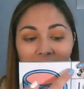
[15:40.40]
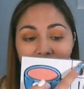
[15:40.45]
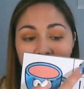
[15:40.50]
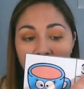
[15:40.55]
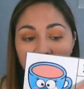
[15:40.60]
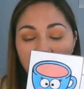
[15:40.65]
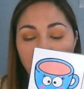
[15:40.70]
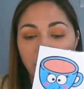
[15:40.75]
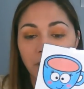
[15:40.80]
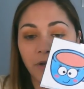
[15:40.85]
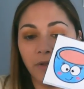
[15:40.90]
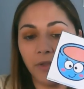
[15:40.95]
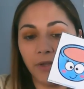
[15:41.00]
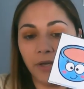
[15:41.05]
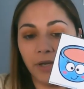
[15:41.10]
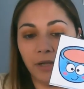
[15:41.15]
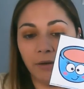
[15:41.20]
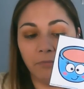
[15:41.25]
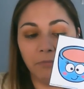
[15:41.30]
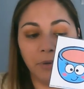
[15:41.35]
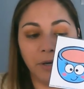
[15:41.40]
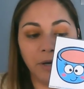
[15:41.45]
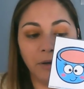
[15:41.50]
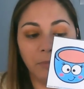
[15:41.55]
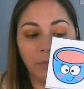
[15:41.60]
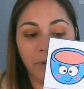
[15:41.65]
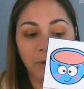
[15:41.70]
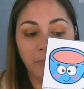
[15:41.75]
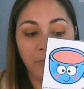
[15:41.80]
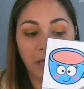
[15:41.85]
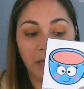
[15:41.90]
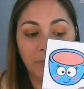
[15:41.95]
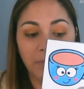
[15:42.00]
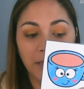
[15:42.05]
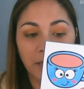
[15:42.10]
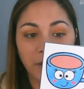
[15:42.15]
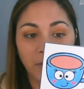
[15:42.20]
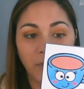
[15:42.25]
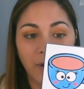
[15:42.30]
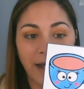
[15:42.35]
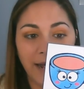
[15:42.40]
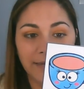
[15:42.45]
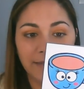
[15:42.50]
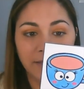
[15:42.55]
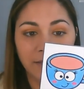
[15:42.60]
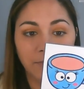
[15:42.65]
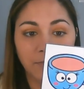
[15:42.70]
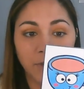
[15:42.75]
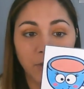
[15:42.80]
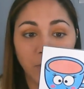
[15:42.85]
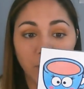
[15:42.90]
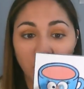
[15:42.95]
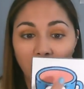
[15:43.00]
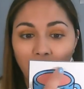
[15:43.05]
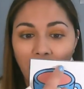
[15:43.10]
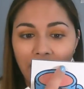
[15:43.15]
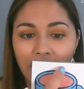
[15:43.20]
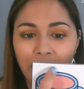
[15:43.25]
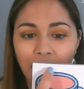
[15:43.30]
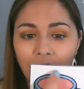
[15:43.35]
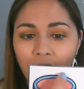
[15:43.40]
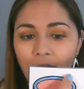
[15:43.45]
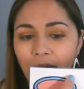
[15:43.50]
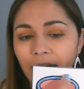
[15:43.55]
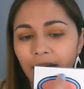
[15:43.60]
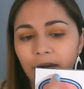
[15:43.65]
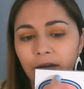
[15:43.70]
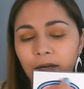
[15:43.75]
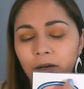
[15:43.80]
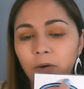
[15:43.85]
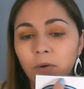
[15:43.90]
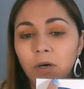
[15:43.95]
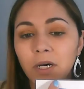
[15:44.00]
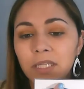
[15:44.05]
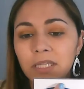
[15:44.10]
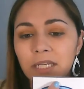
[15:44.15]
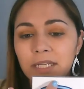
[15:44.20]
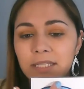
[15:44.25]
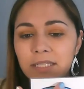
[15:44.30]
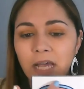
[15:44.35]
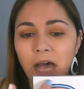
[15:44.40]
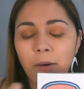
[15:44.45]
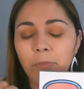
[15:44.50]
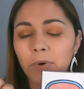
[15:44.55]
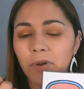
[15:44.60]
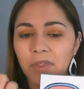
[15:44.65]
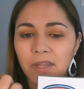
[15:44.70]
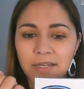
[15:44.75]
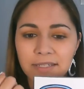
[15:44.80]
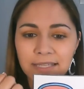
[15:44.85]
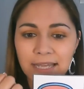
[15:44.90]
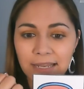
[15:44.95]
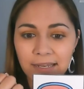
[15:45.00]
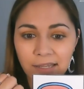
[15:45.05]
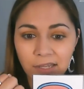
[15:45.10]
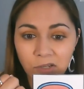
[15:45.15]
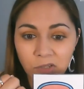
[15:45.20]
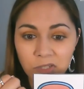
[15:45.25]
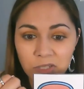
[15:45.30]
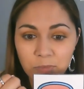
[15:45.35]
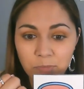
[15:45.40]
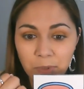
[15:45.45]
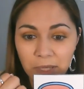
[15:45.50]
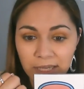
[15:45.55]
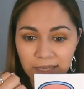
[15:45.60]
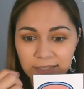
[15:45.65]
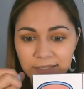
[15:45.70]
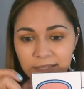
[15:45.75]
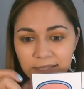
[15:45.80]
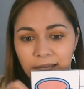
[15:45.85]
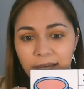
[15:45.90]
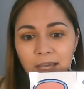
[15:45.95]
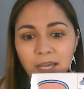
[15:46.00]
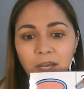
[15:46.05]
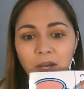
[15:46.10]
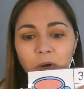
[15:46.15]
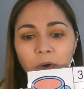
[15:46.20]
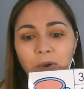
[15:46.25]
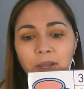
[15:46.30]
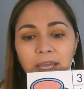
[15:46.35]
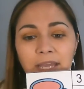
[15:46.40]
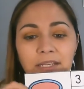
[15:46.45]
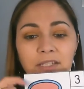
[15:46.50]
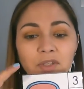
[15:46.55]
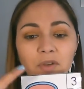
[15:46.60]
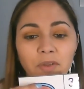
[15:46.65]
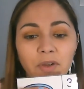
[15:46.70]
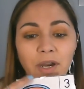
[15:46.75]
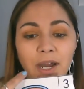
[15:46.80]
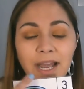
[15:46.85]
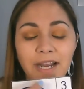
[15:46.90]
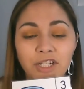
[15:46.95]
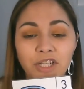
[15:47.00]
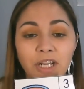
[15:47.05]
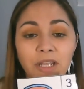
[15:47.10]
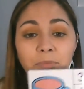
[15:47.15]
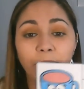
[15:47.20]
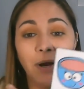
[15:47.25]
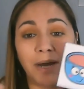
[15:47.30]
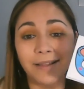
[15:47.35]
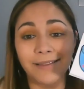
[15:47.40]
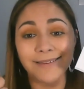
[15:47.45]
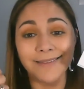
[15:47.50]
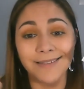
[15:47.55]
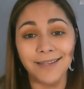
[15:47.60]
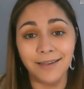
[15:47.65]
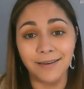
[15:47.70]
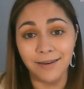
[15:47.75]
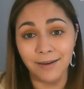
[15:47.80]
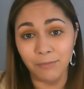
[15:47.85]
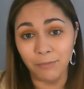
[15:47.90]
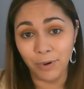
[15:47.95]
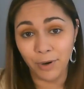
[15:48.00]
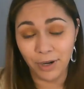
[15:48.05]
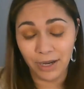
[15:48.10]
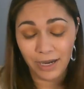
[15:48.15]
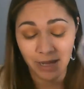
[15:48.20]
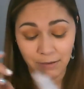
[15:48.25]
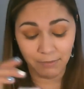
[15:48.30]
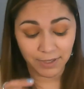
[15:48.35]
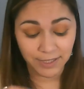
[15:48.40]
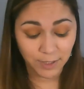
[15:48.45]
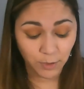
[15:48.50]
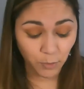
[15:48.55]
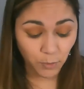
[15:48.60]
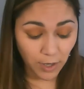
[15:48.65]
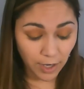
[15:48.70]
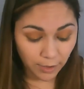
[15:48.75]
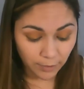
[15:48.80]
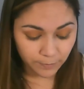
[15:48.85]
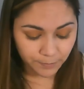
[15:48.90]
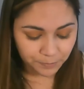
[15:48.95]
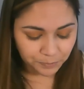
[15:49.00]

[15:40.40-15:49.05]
circle the number, but maybe you ask them to write it, I don't know, on the top where there's that little space. Okay, so they're actually practicing number name as well.